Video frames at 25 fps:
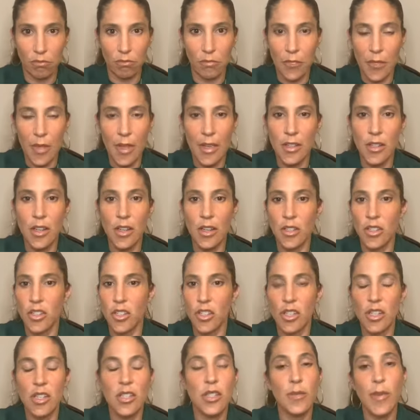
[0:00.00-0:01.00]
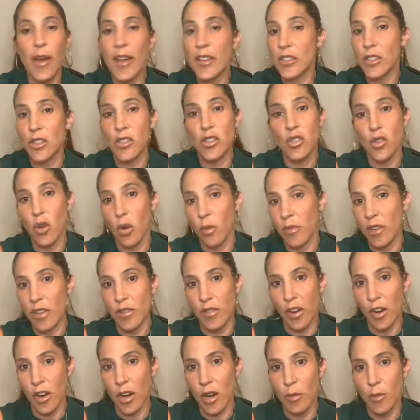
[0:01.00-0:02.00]
It depends on so many
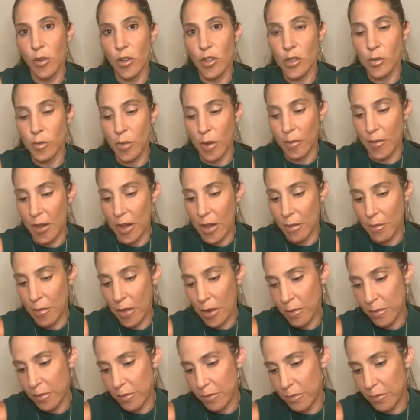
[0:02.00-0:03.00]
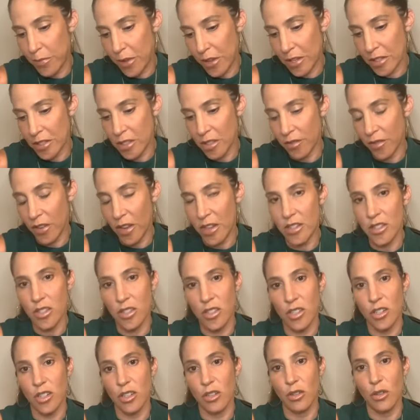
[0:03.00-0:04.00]
variables, but my biggest
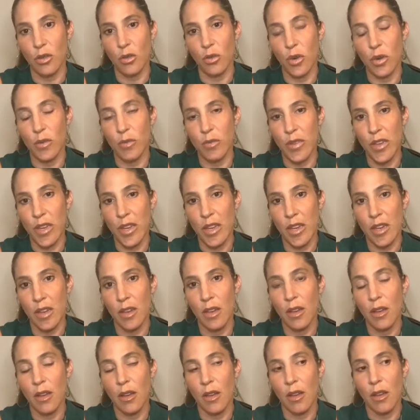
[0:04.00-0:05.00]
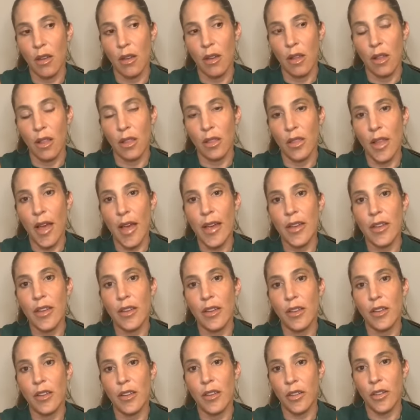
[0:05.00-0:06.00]
advice to you would be, let
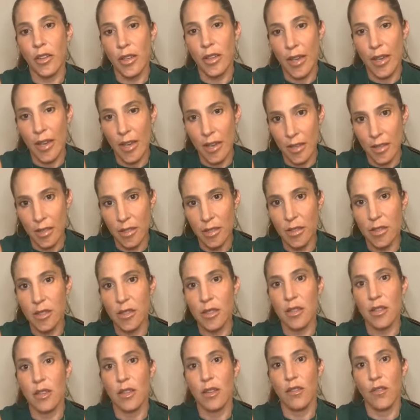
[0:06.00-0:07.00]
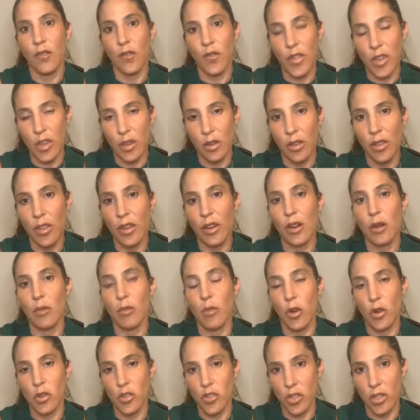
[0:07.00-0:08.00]
your kids feel their
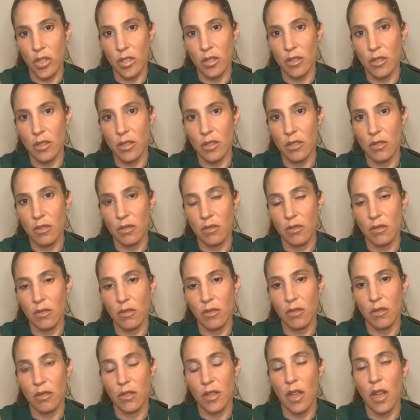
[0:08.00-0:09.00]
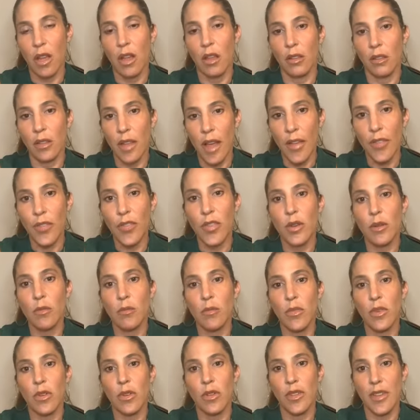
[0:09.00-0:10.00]
emotions. Let
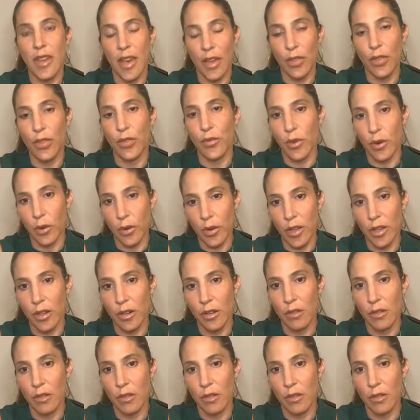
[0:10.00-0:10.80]
them get through it.